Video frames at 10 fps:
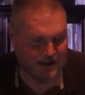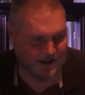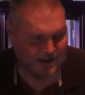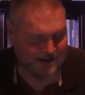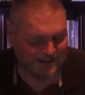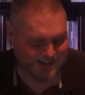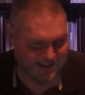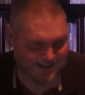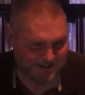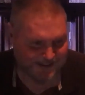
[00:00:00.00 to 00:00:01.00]
he,
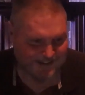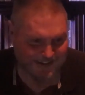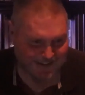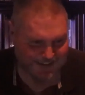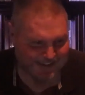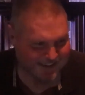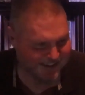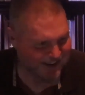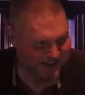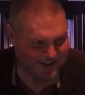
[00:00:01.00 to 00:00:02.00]
he's
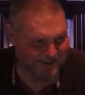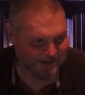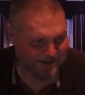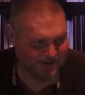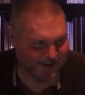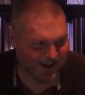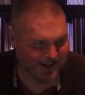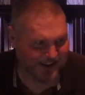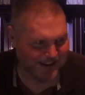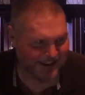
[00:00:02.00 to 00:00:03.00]

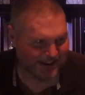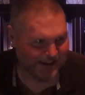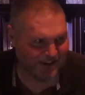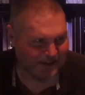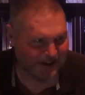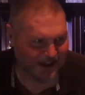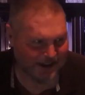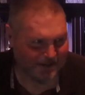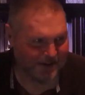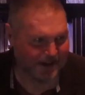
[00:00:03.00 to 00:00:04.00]
trying to get
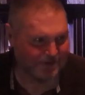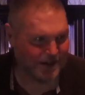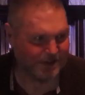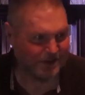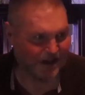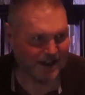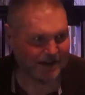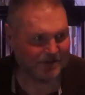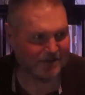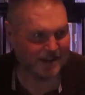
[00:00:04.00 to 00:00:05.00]
along life, not be
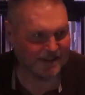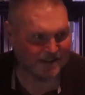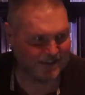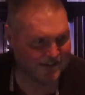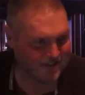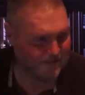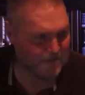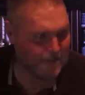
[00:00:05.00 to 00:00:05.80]
sacrificed.